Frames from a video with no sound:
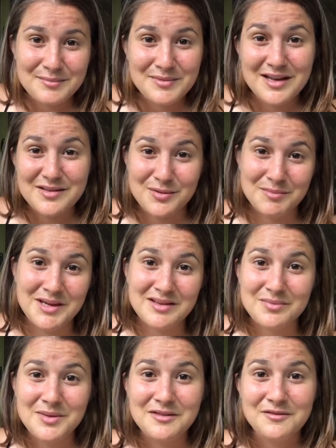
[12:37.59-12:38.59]
That's what
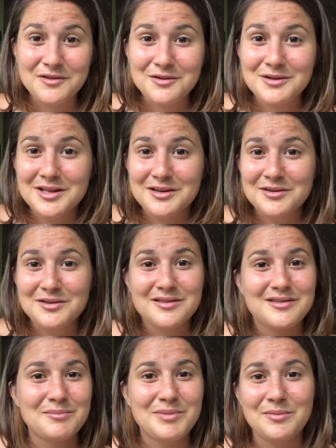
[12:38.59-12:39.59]
makes me feel really good.
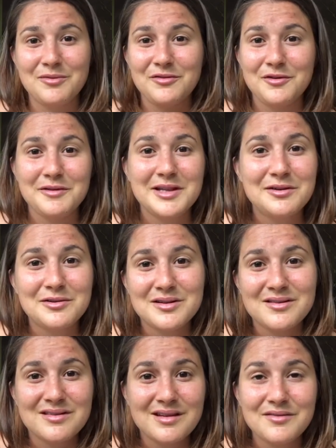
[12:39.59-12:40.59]
Some people feel really good
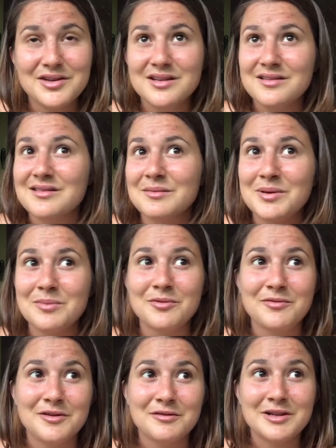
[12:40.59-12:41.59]
on 7. Some people
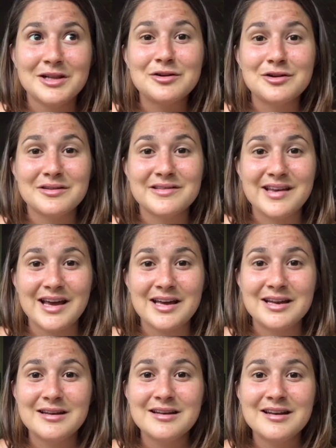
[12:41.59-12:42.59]
feel really good on
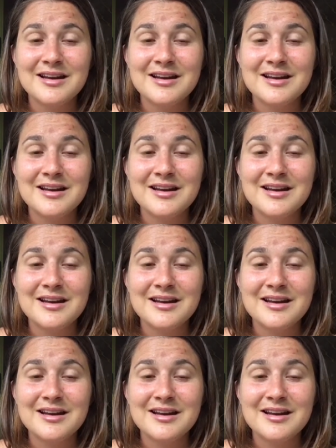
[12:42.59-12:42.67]
10.